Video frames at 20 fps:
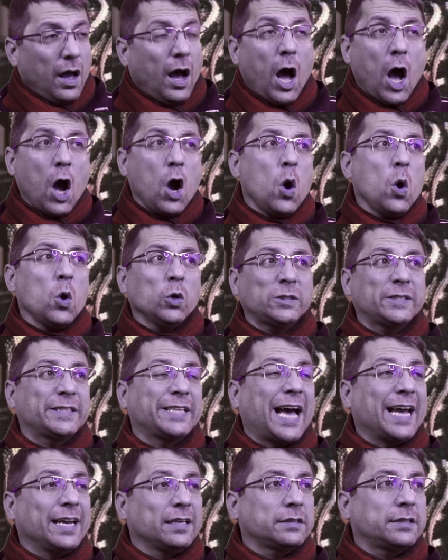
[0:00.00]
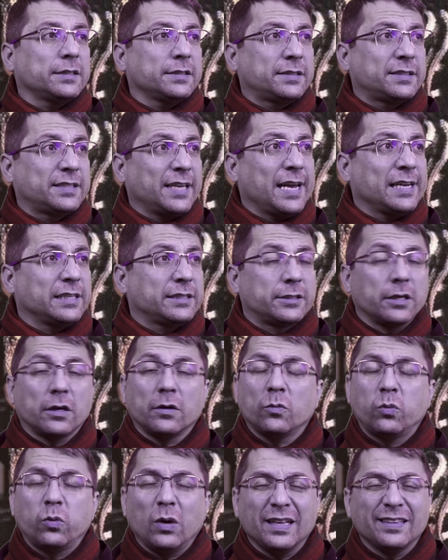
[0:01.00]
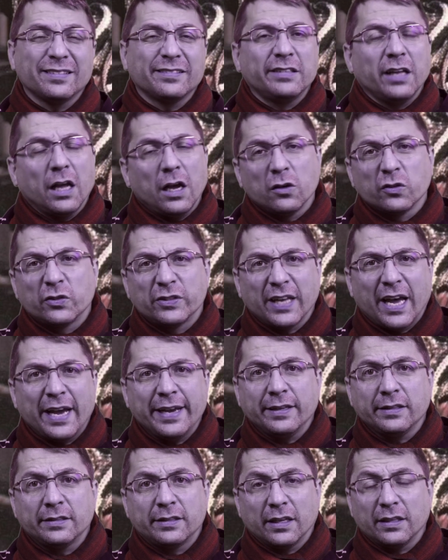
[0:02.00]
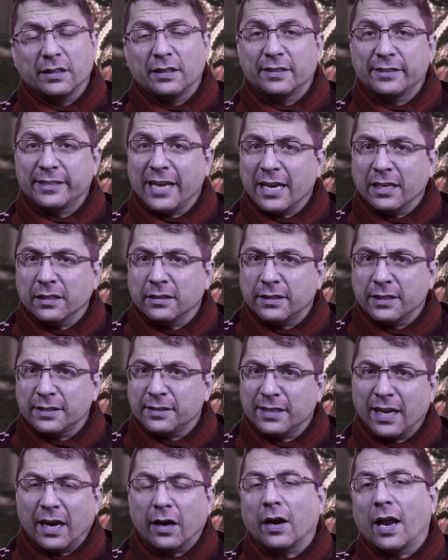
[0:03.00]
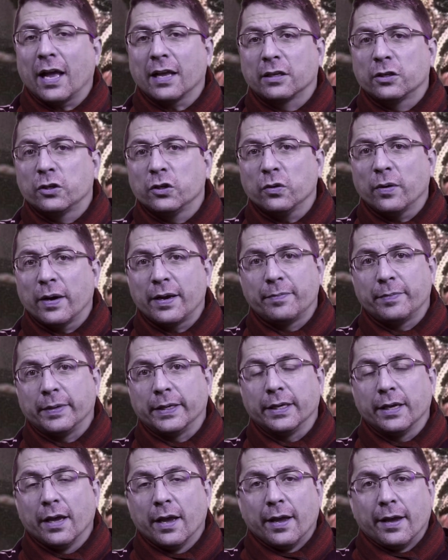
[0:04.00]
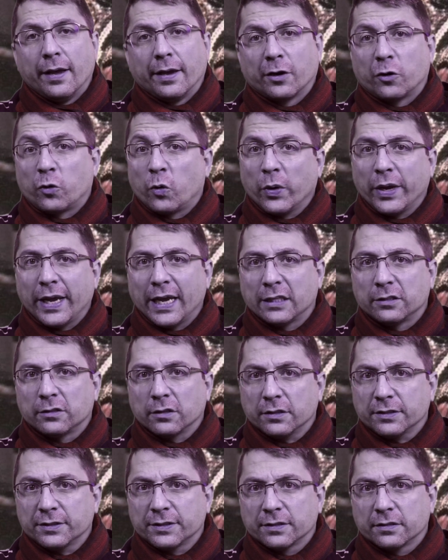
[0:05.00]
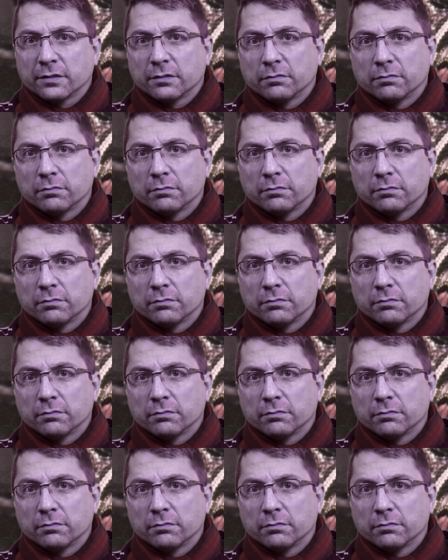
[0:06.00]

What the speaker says: Oh, scientists say so. Well, no, scientists are like you and me, creators.